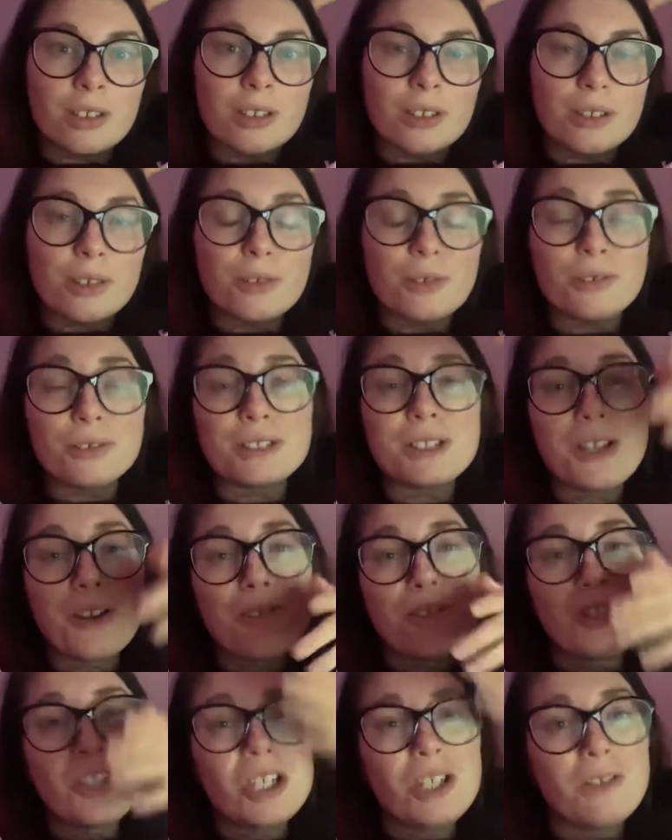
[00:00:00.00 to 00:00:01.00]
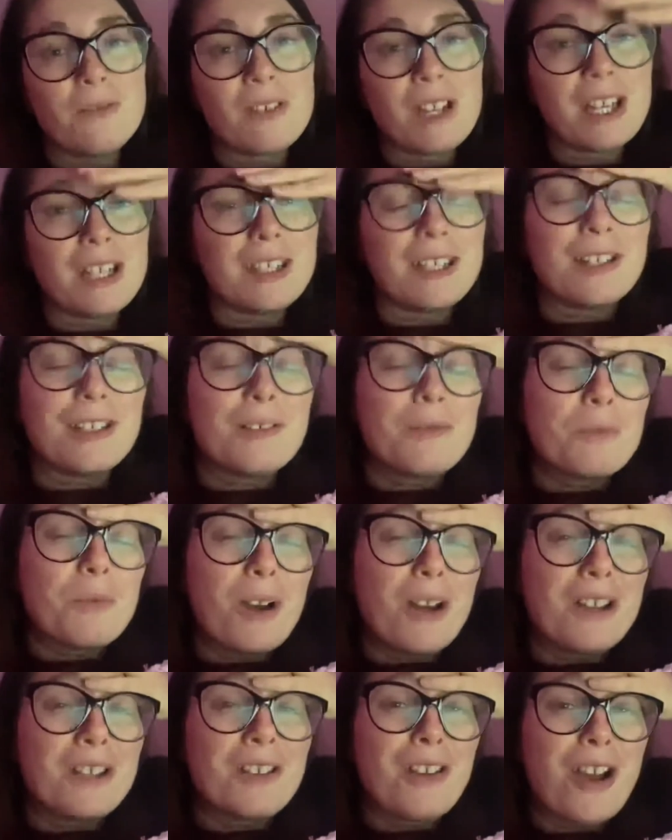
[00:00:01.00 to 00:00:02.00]
Also, Giovanna
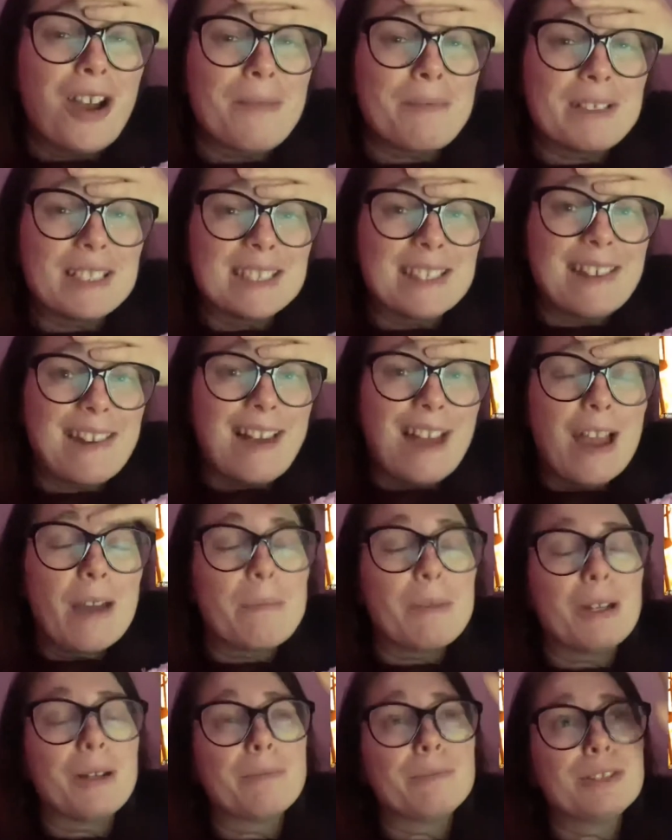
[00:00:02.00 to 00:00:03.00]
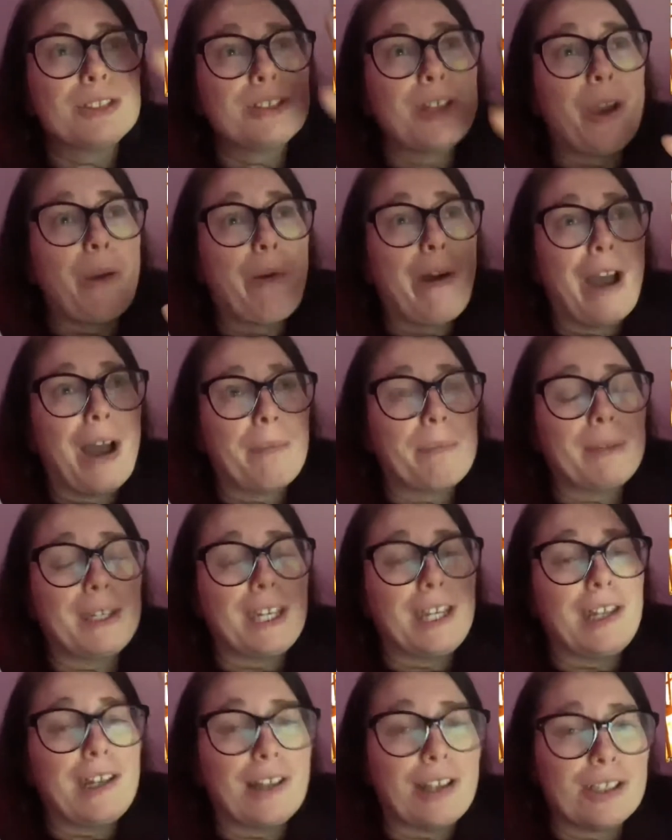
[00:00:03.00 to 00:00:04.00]
won I'm a Celeb and I'm so
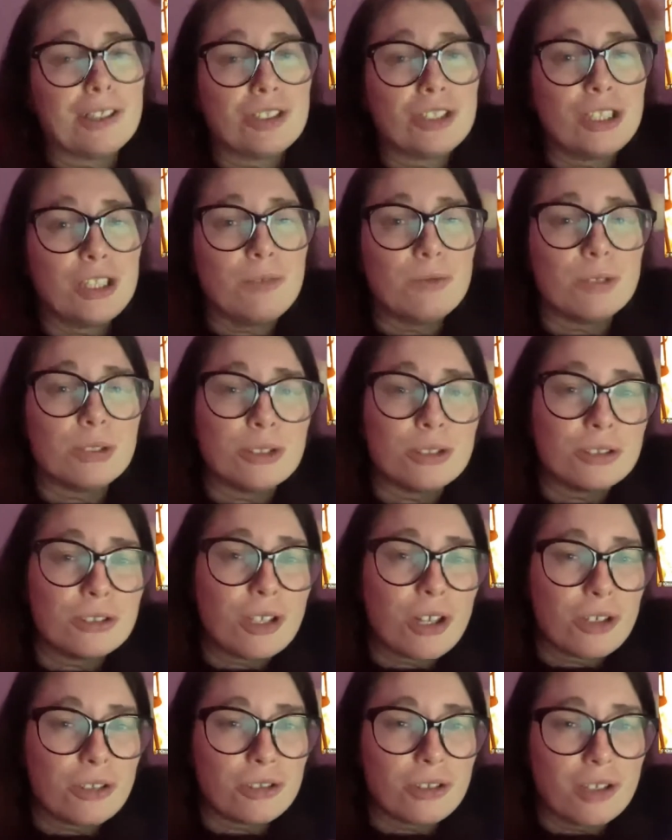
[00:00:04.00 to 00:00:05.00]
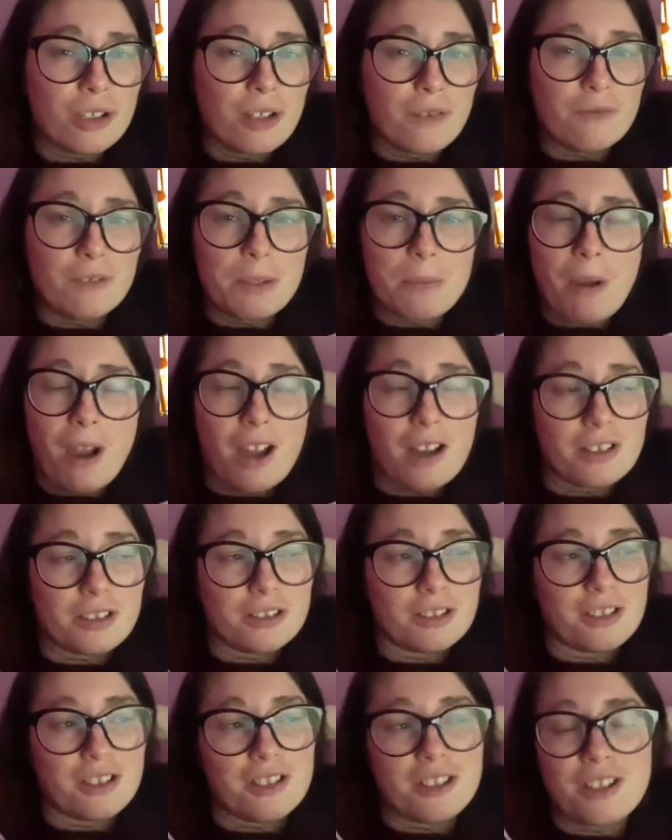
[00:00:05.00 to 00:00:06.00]
happy. Like, she was such a lovely
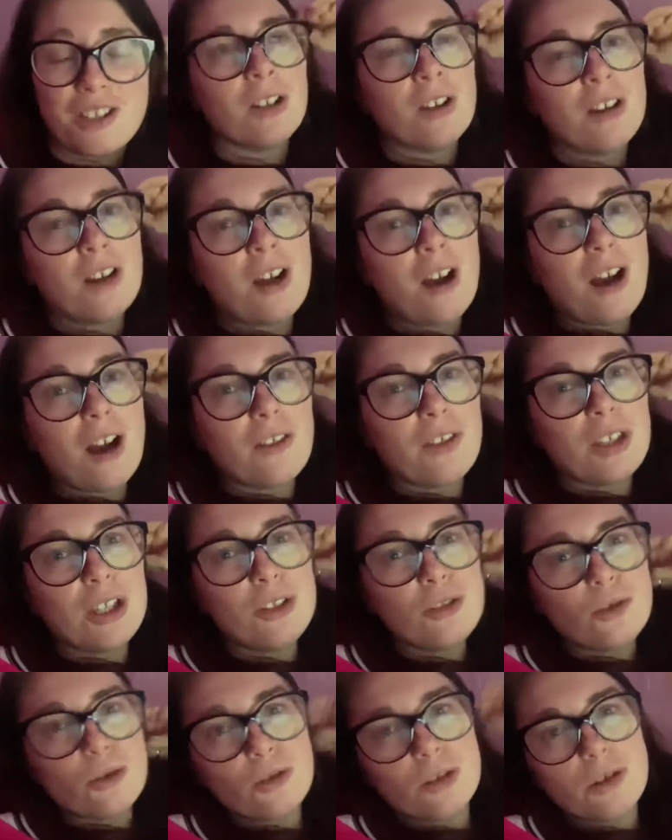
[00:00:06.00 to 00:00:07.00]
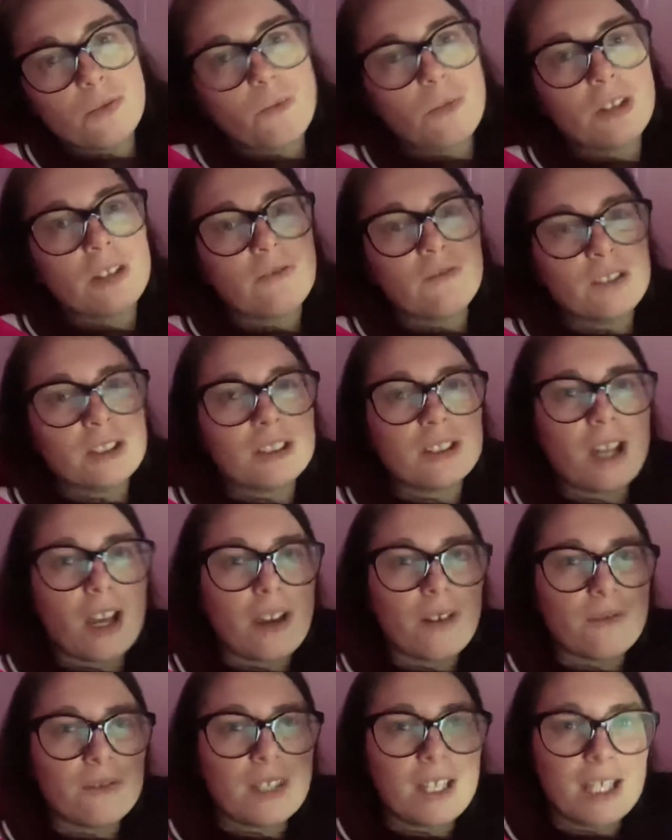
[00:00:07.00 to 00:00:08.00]
person. I think Jordan would have
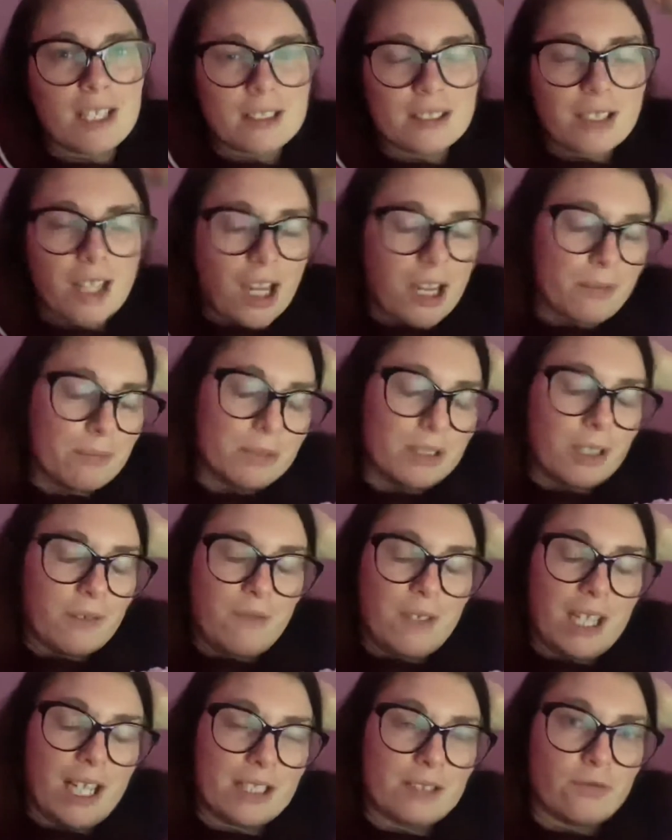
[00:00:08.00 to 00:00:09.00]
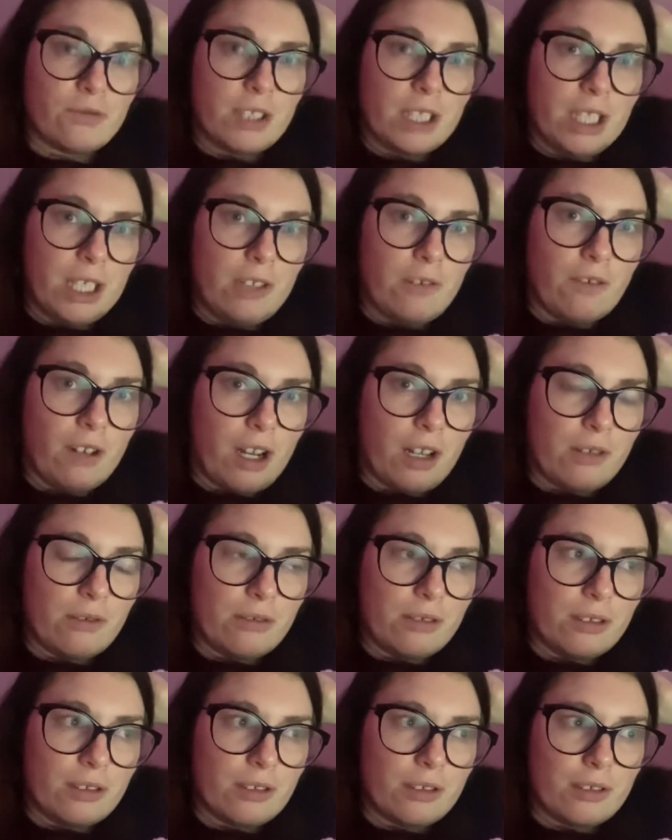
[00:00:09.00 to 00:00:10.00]
deserved it in terms of he has really
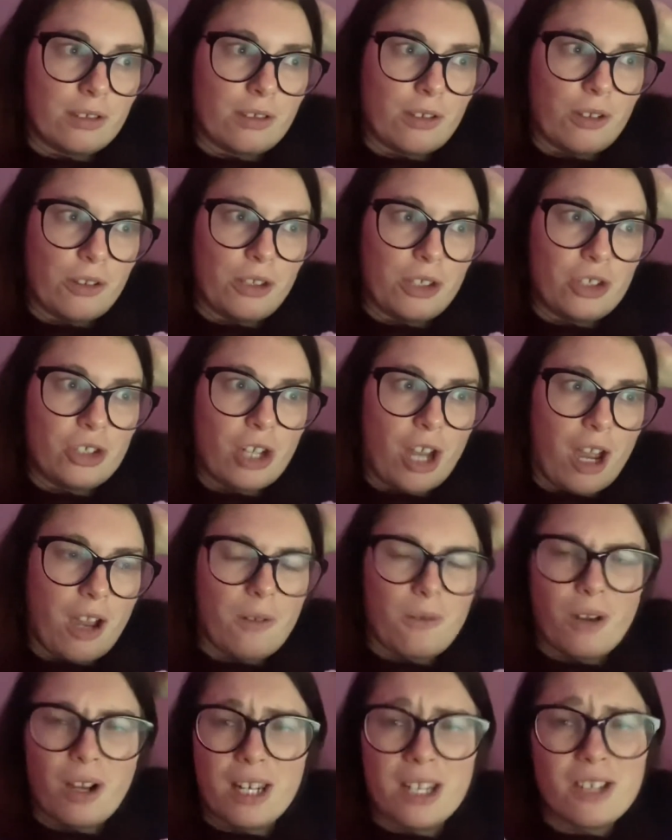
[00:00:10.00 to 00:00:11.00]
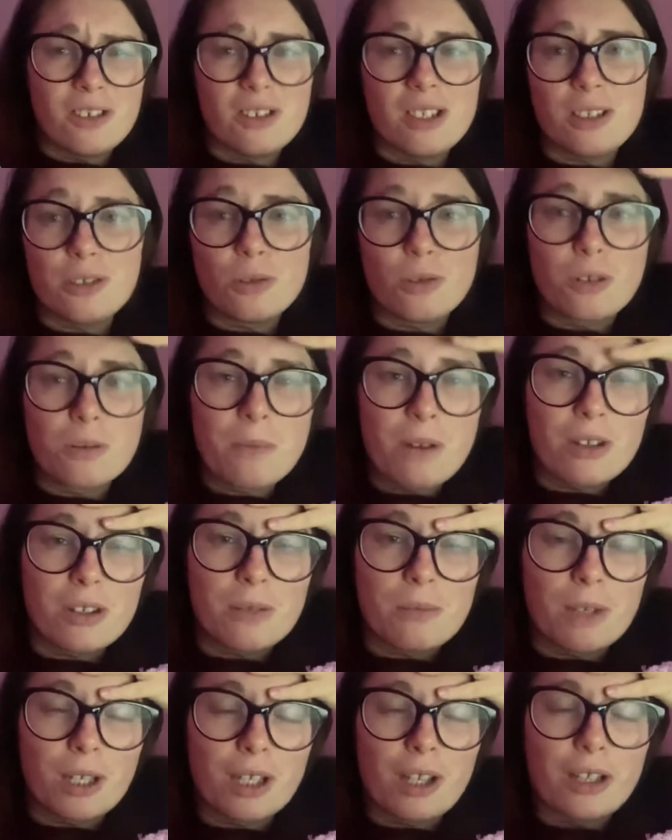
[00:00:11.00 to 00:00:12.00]
grown on the show. I literally talk about
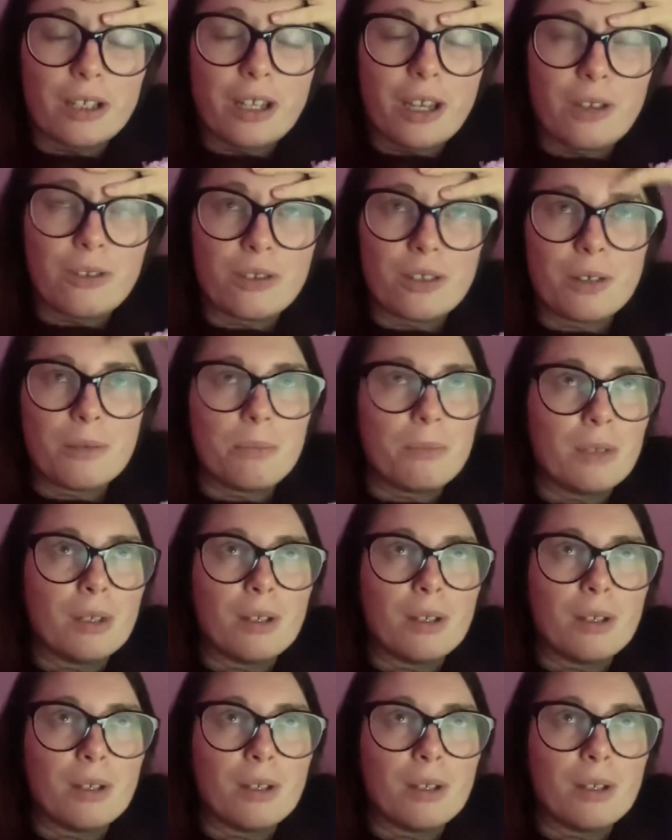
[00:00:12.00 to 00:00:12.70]
them like I know them.